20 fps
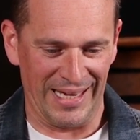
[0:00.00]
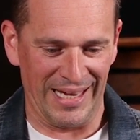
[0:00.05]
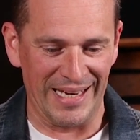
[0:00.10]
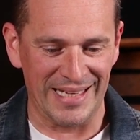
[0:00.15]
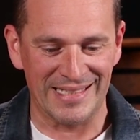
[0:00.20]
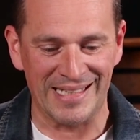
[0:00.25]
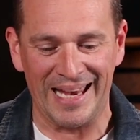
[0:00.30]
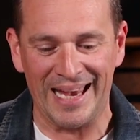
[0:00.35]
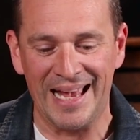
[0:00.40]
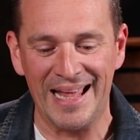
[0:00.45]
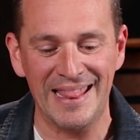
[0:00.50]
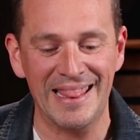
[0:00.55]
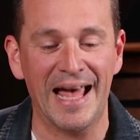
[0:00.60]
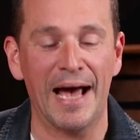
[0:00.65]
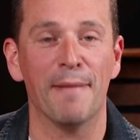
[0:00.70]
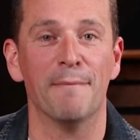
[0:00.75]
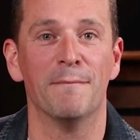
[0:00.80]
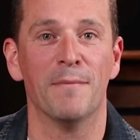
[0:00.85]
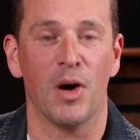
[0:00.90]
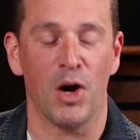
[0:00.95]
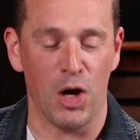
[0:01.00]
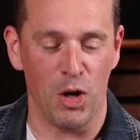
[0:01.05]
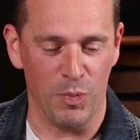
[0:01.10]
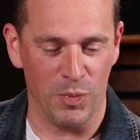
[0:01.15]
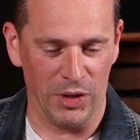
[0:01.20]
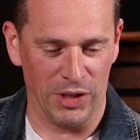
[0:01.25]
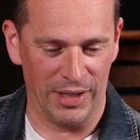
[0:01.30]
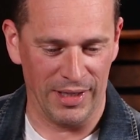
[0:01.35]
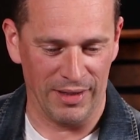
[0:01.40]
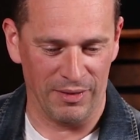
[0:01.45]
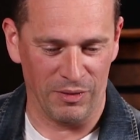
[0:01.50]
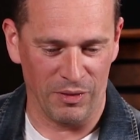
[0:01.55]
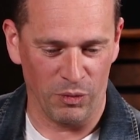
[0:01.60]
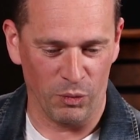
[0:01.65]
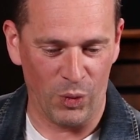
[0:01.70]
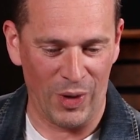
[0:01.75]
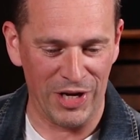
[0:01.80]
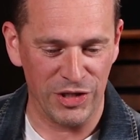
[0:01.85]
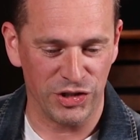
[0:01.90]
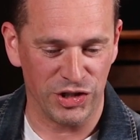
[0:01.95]
It is in that moment
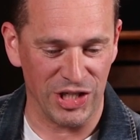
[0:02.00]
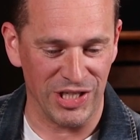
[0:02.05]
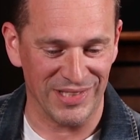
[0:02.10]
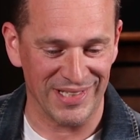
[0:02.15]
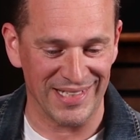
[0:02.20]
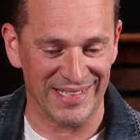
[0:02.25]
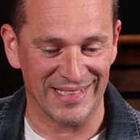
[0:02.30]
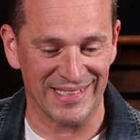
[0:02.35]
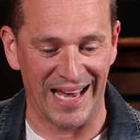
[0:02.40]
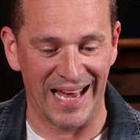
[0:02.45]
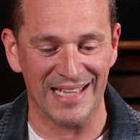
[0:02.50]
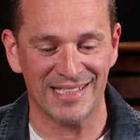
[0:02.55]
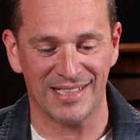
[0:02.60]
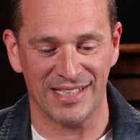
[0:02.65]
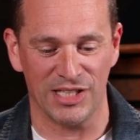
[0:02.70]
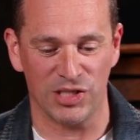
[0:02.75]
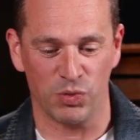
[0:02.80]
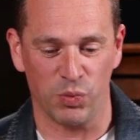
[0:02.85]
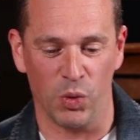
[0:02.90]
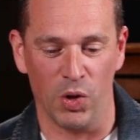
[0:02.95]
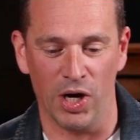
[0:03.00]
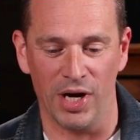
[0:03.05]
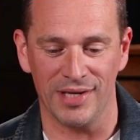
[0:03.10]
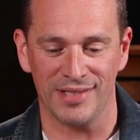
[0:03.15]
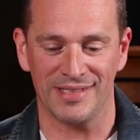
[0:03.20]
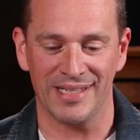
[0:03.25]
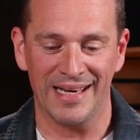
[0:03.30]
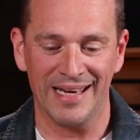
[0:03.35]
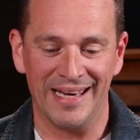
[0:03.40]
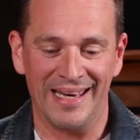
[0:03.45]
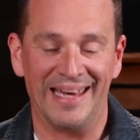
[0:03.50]
where Jesus says these words,